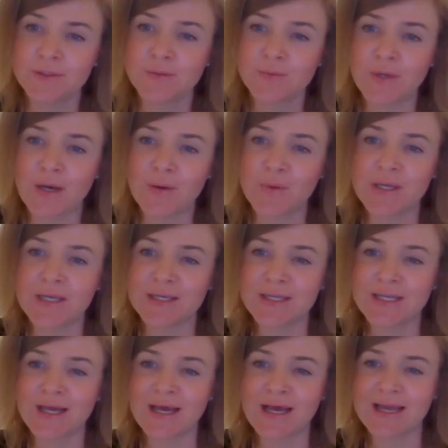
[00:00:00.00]

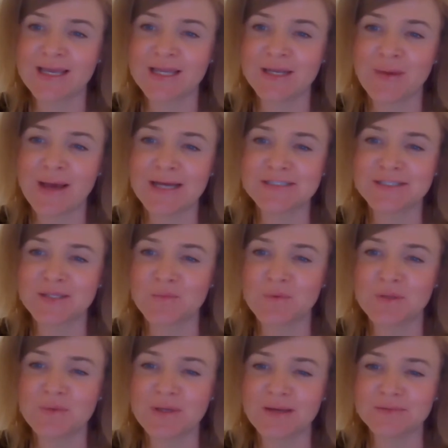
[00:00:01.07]
I can imagine that
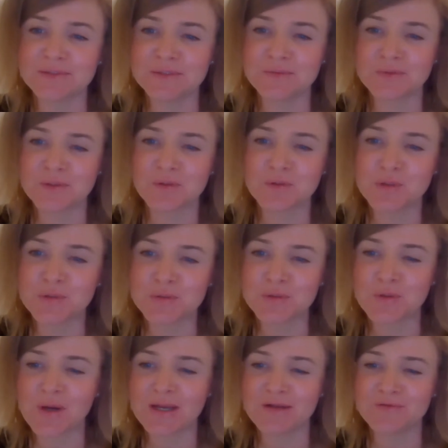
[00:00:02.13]
we'd be able to recruit
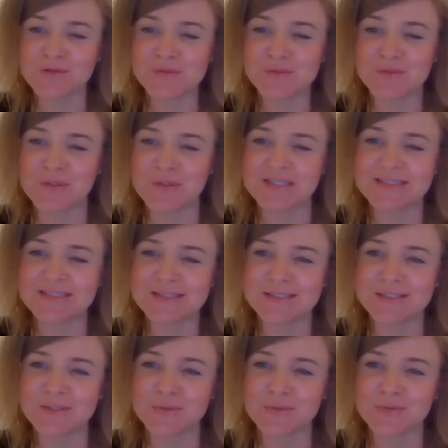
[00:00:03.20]
quite a few students
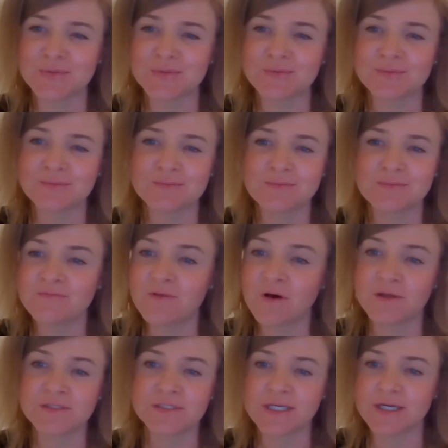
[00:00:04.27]
to
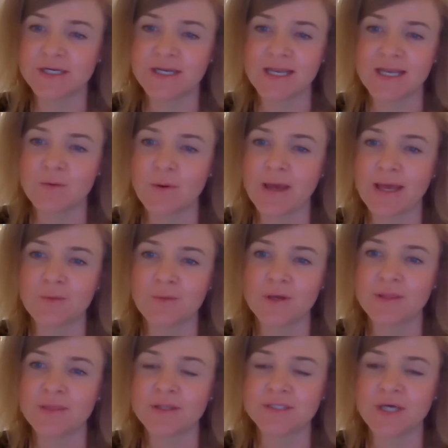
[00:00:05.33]
volunteer in any way with
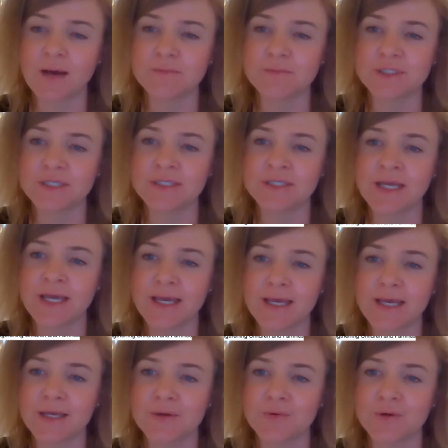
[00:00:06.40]
adoption
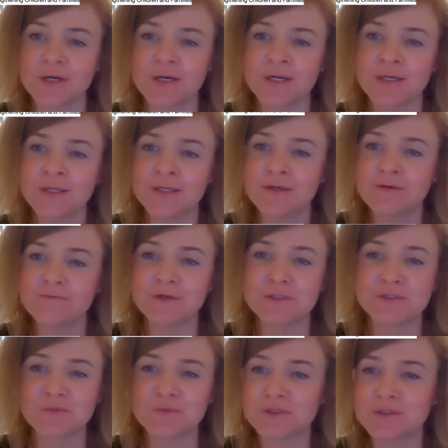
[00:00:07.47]
day or
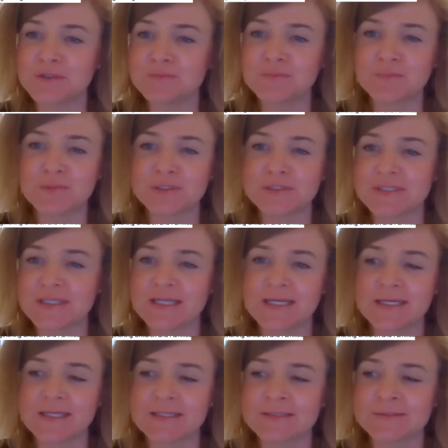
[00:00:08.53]
virtual
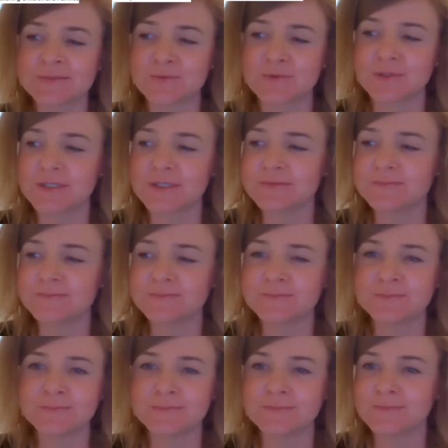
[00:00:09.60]
proceedings or
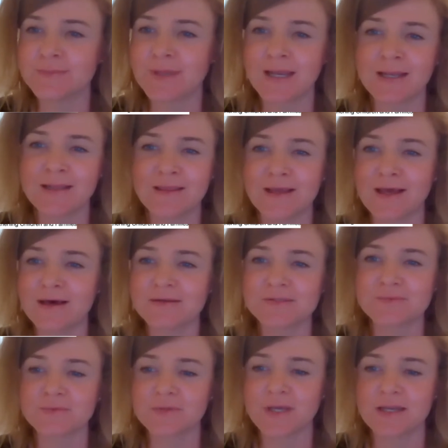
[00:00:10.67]
anything else
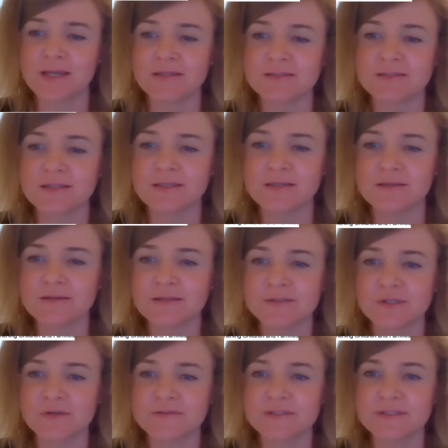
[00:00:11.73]
relating to the
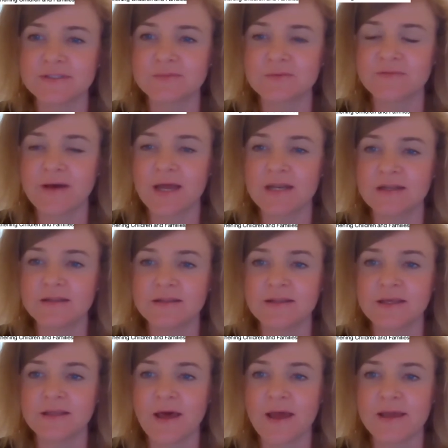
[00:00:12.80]
services provided at the
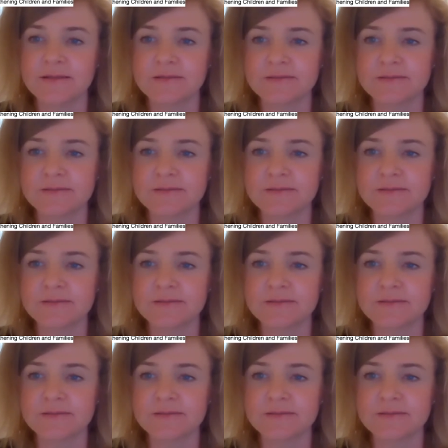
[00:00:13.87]
Alliance.